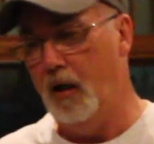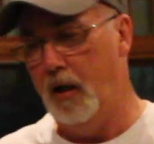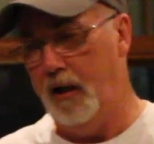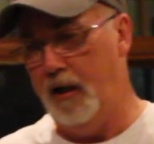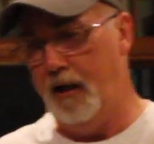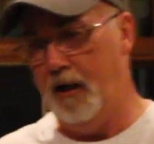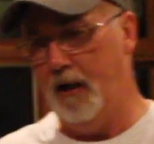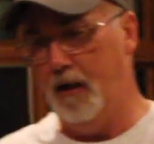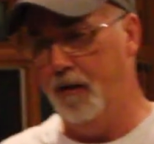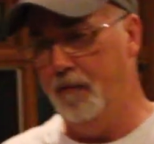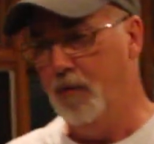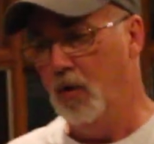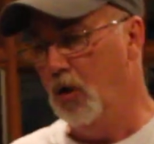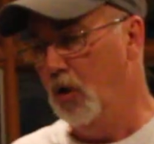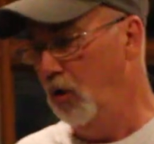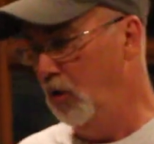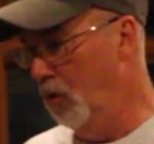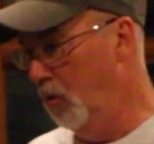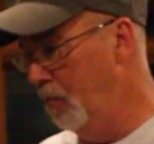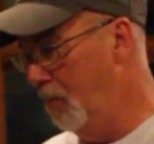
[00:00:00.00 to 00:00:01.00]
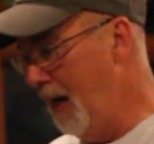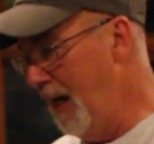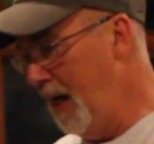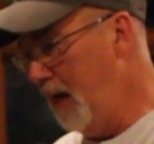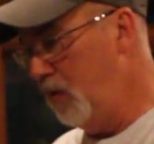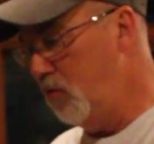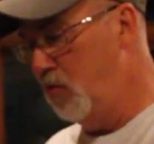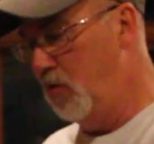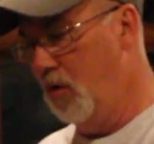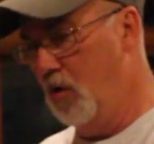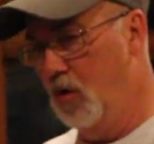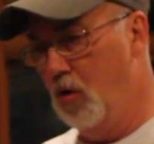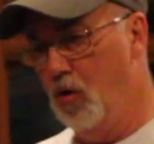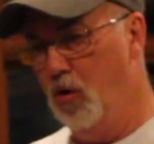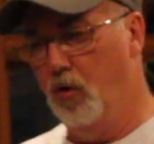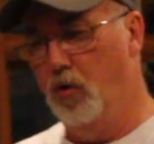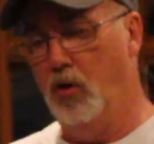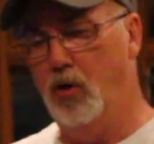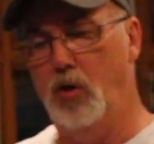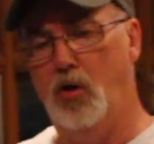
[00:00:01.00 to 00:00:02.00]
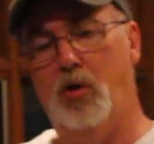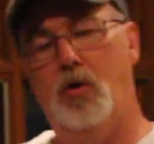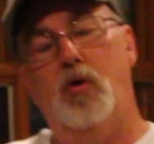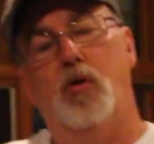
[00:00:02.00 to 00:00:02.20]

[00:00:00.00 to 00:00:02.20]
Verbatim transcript: Uh, your back's turned.